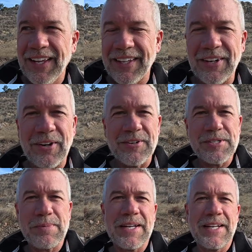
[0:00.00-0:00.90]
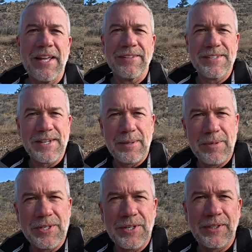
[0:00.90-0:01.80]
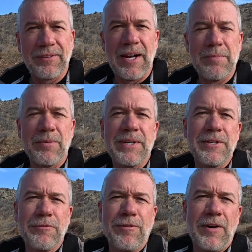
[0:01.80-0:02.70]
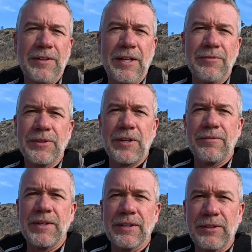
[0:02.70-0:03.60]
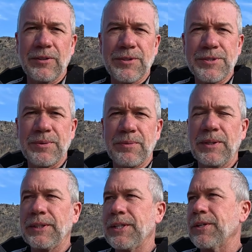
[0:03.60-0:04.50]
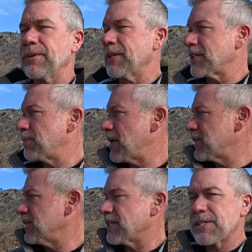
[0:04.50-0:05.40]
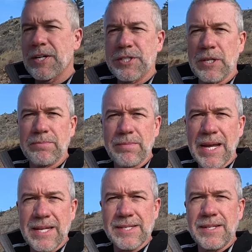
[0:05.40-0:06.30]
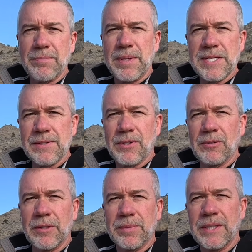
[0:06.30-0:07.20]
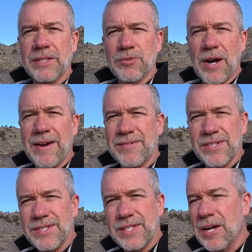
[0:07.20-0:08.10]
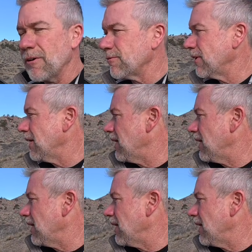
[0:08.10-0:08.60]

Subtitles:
There'll always be another Cybertruck, right? But we do fall in love with our vehicles. We really do. And especially such an amazing piece of equipment, drives itself,